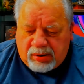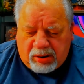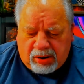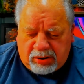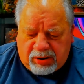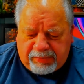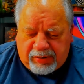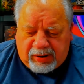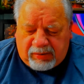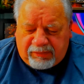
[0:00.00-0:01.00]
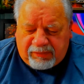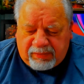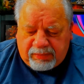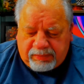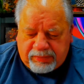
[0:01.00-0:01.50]
Hard to believe.
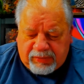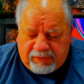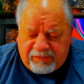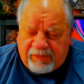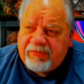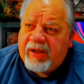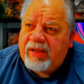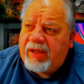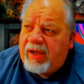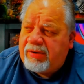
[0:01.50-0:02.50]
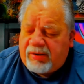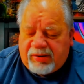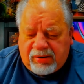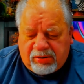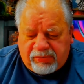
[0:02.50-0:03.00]
15 days
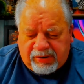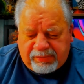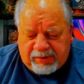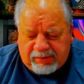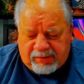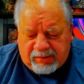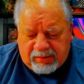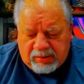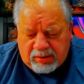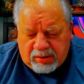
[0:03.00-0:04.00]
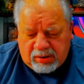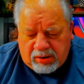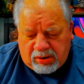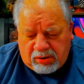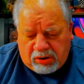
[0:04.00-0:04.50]
until Christmas.
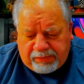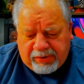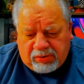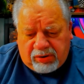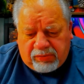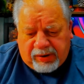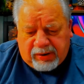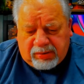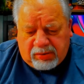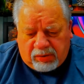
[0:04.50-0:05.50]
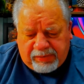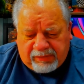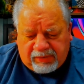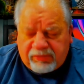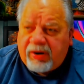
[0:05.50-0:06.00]
Hope you're doing well. Hope you
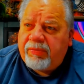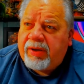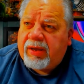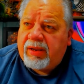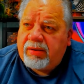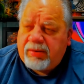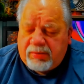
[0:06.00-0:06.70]
have a great weekend.